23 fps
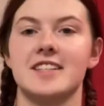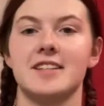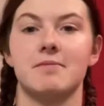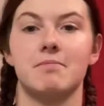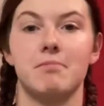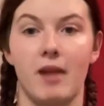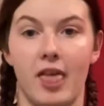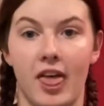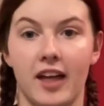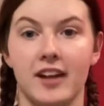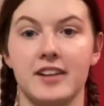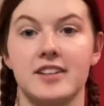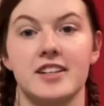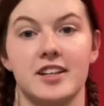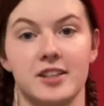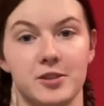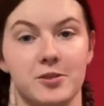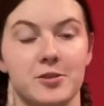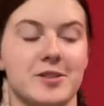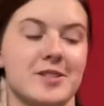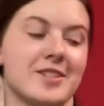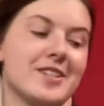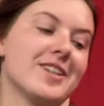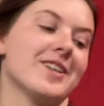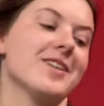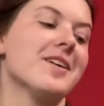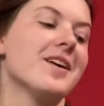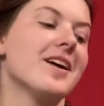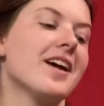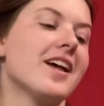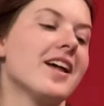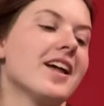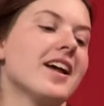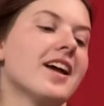the tongue twister,
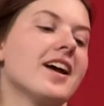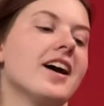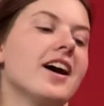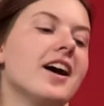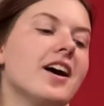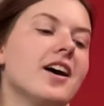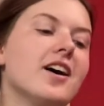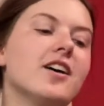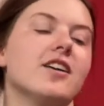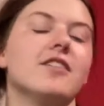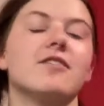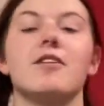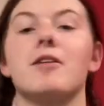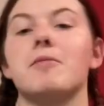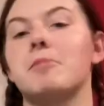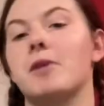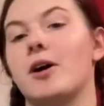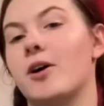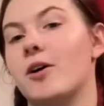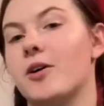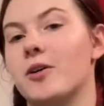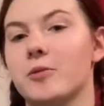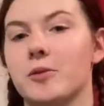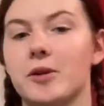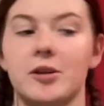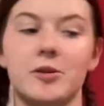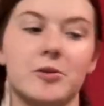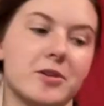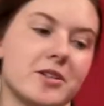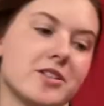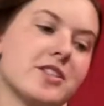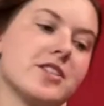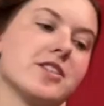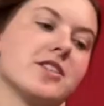of my Halloween
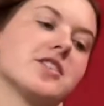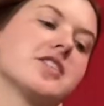horses.